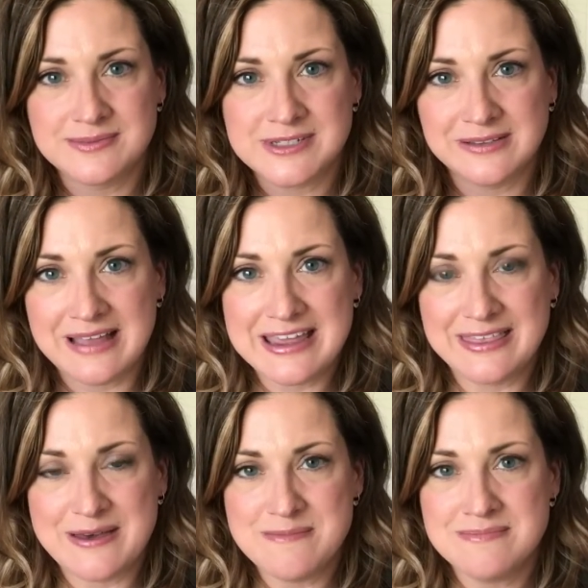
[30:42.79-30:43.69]
like
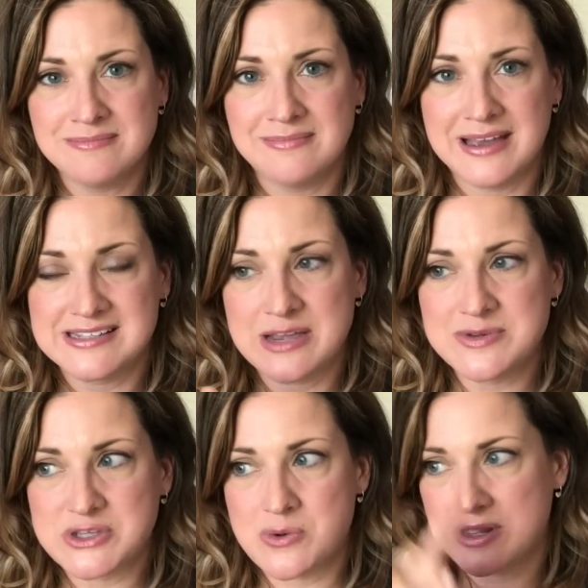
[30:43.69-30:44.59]
them as I
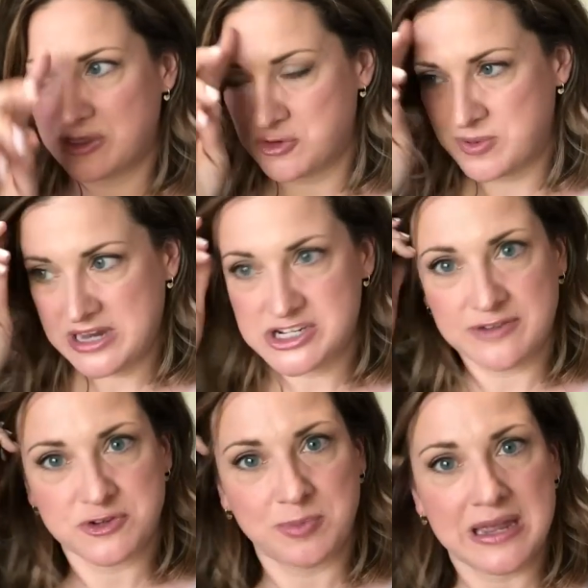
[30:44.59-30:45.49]
was going through page
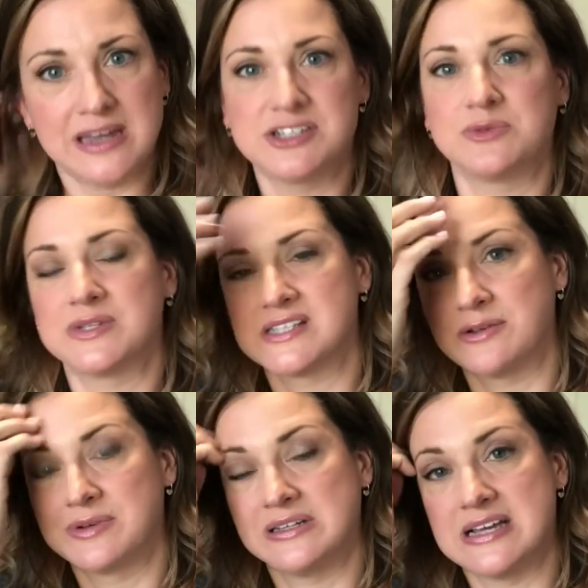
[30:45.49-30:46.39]
after page, and once I
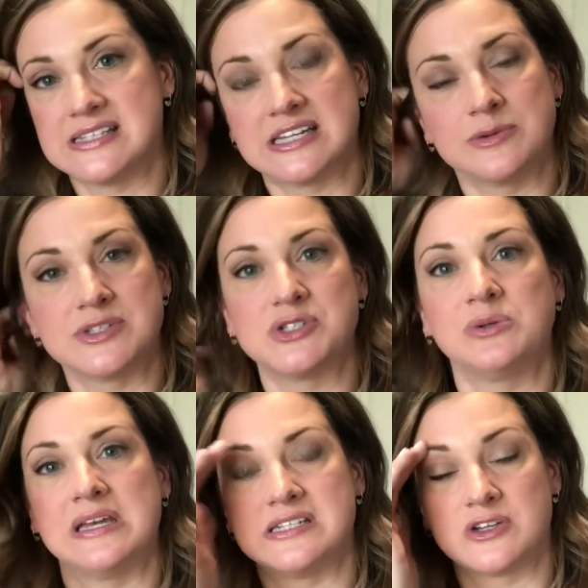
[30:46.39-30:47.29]
realized it was too
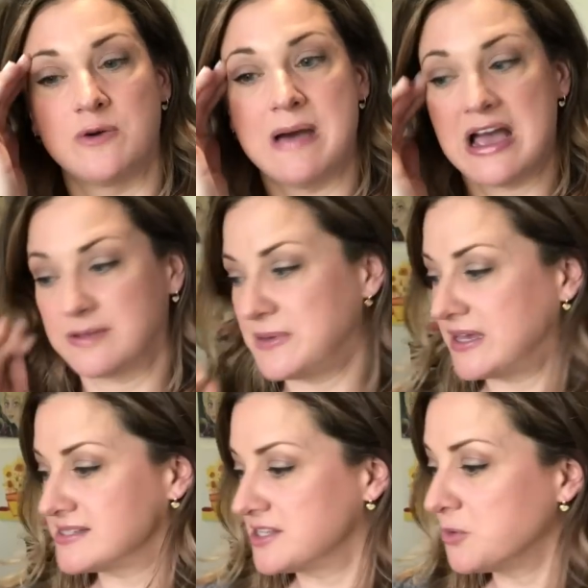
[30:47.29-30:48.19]
late to go back
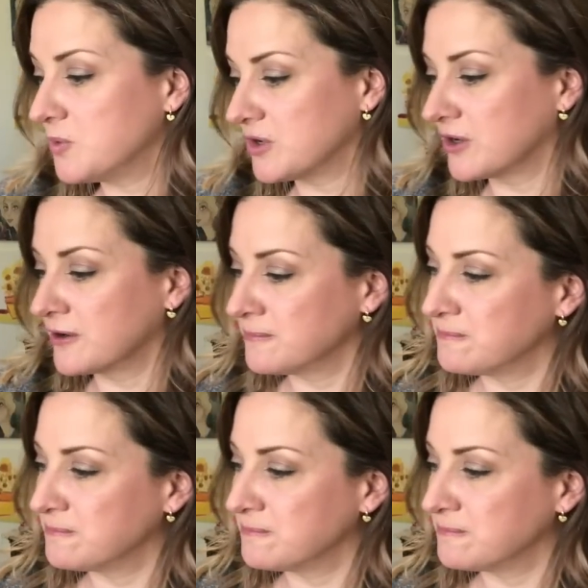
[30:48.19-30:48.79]
because there were